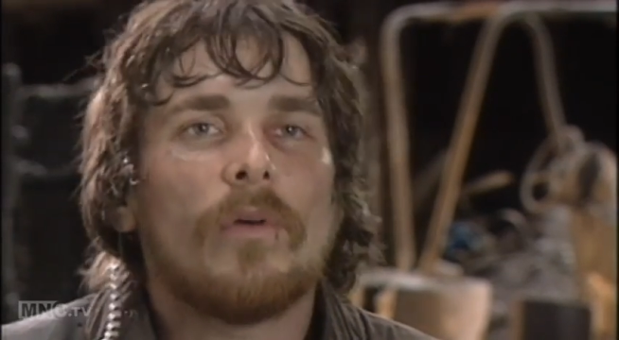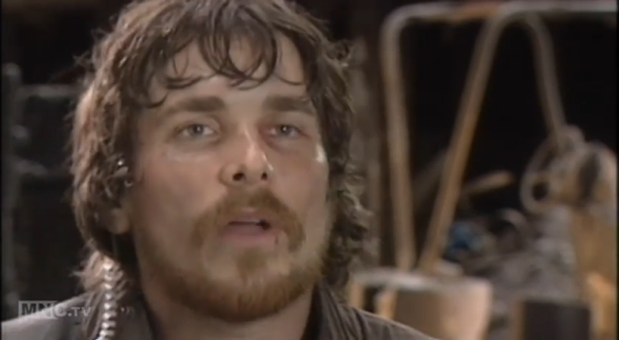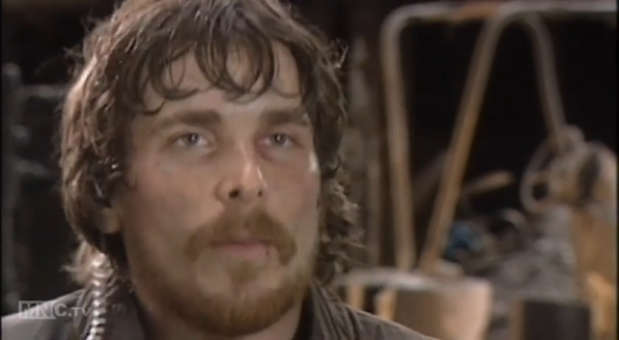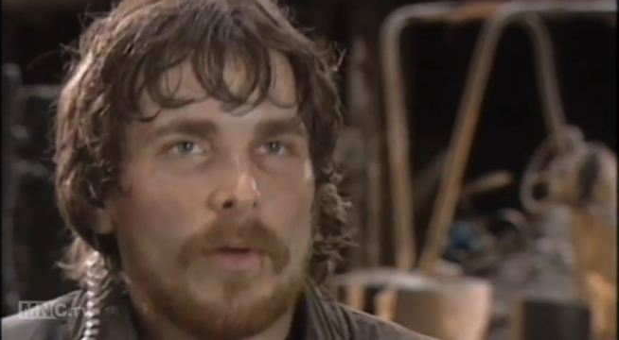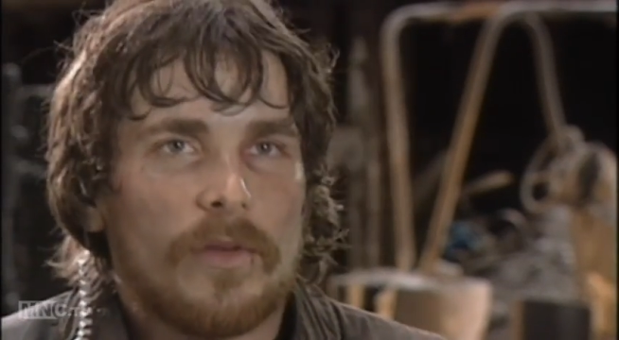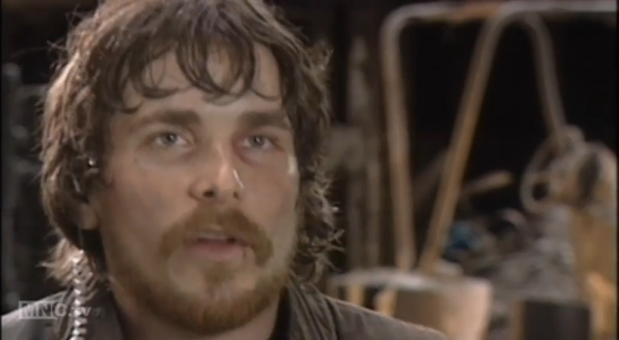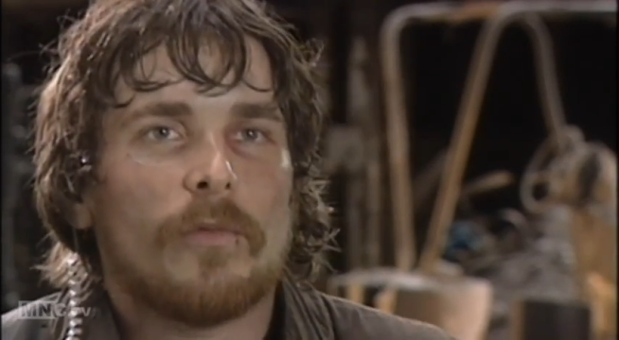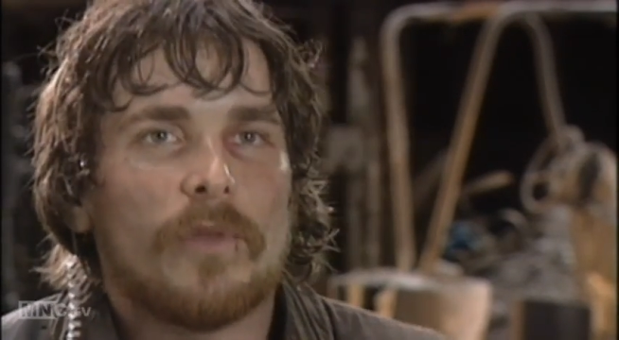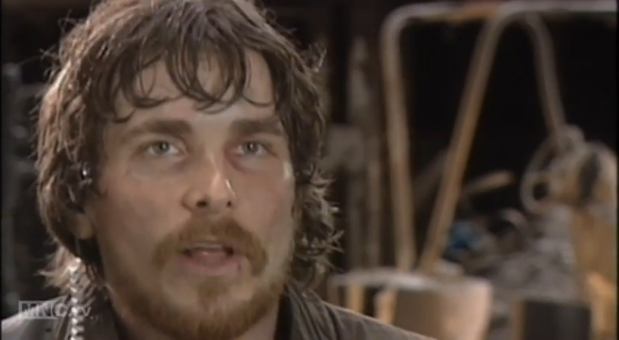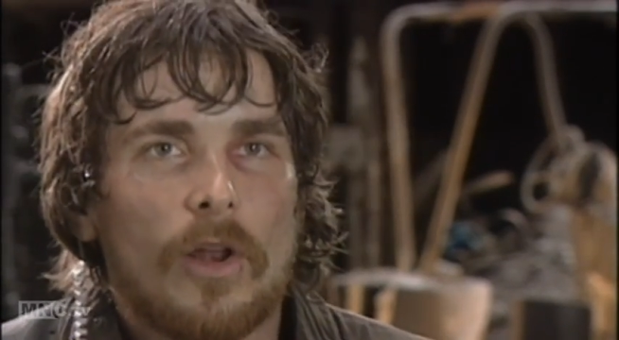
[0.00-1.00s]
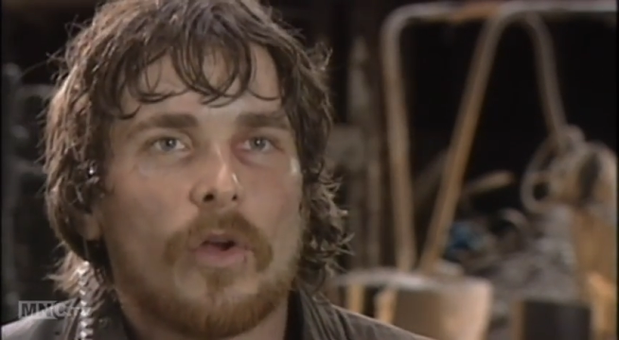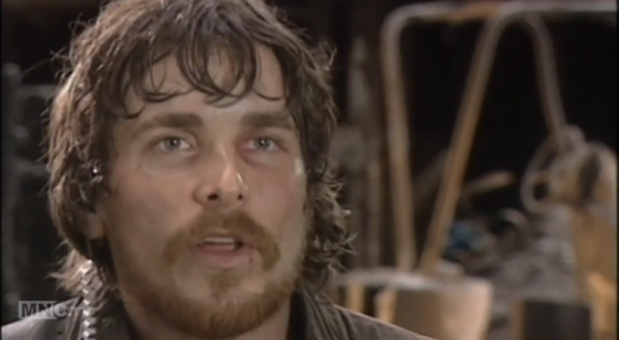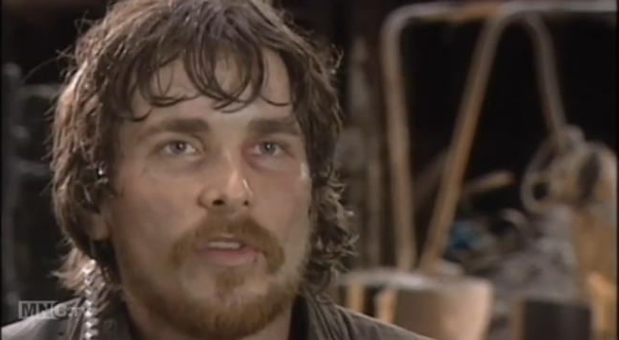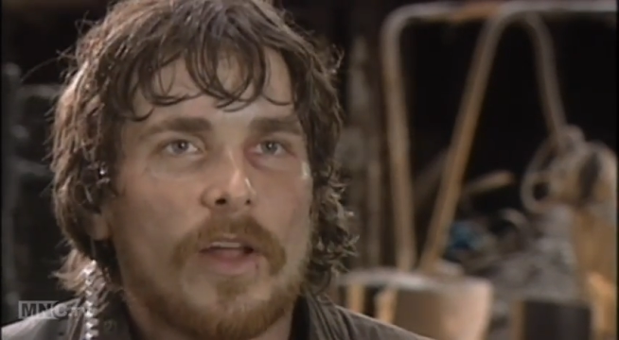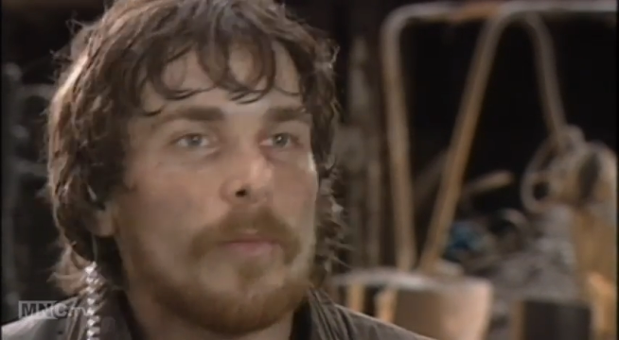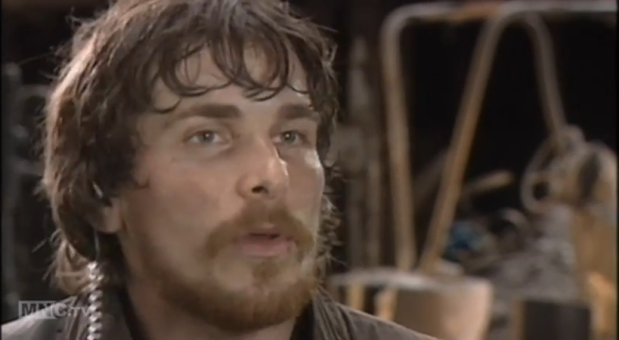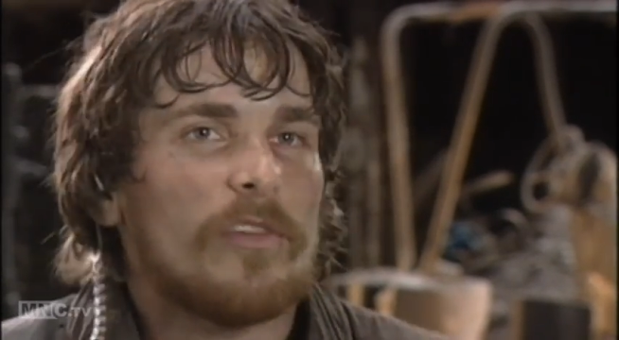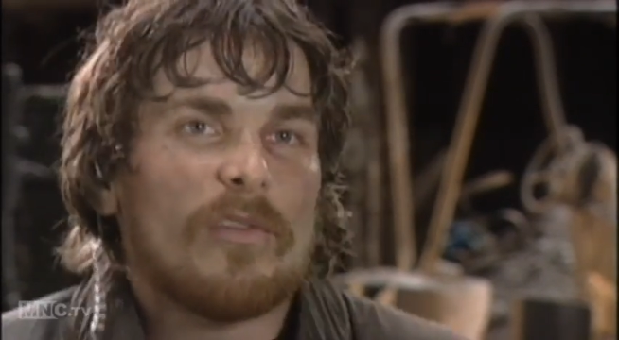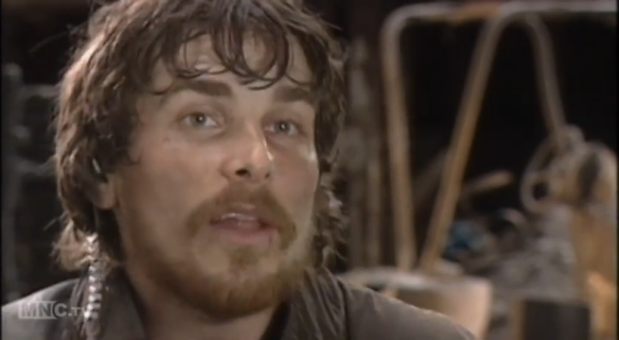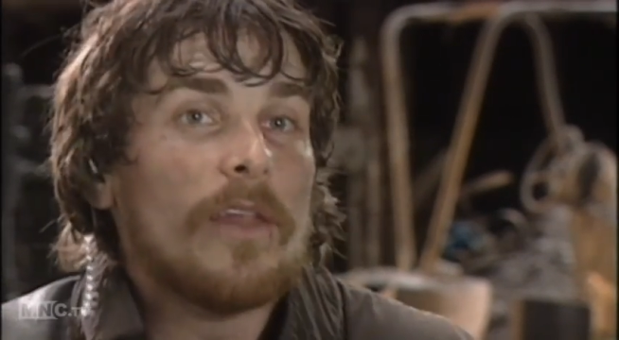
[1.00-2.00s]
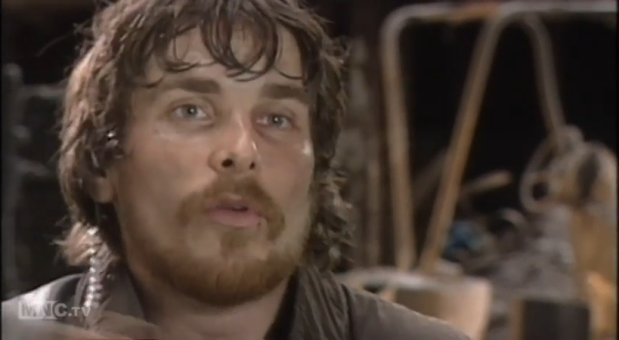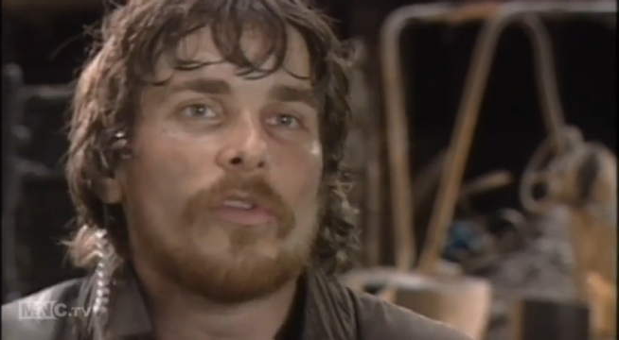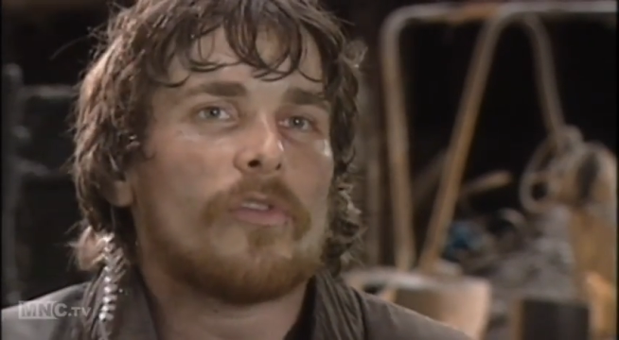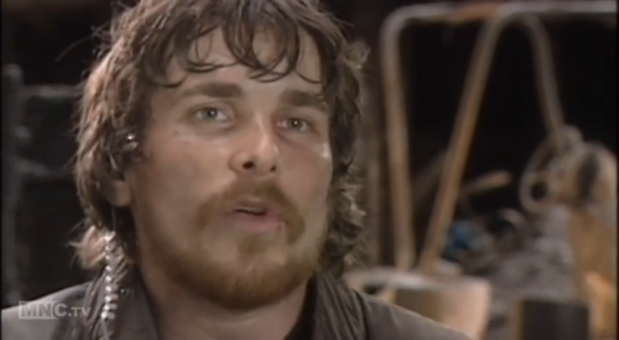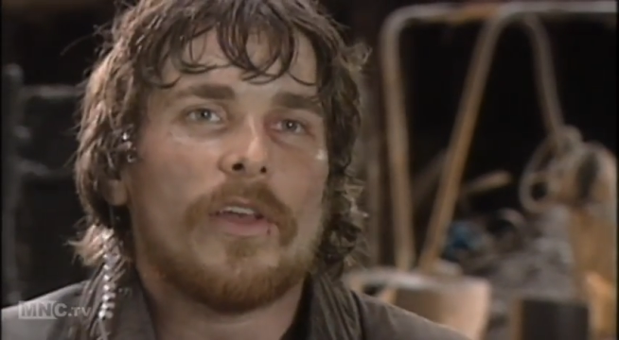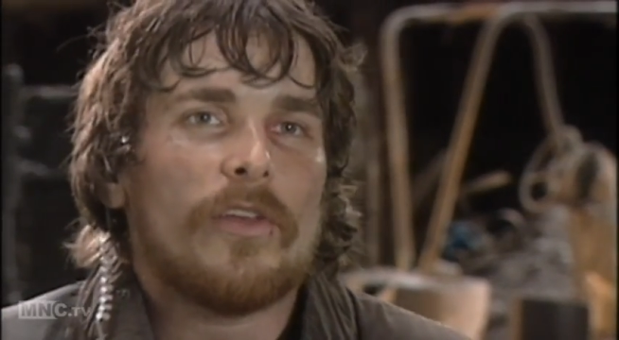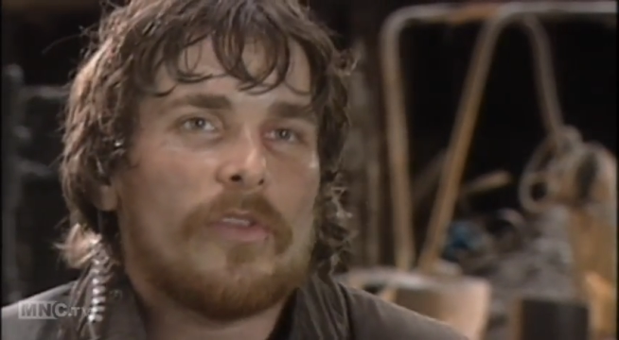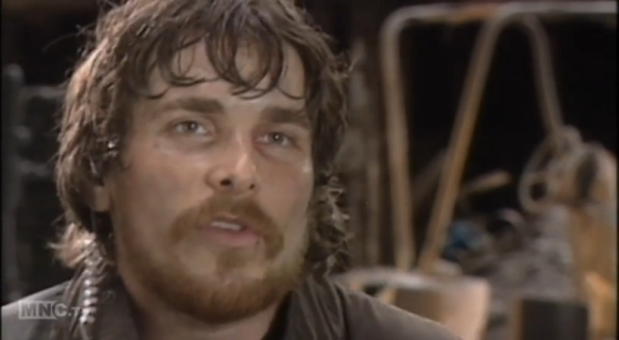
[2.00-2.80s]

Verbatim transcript: a couple of times we did clock each other, but it's right there on screen and you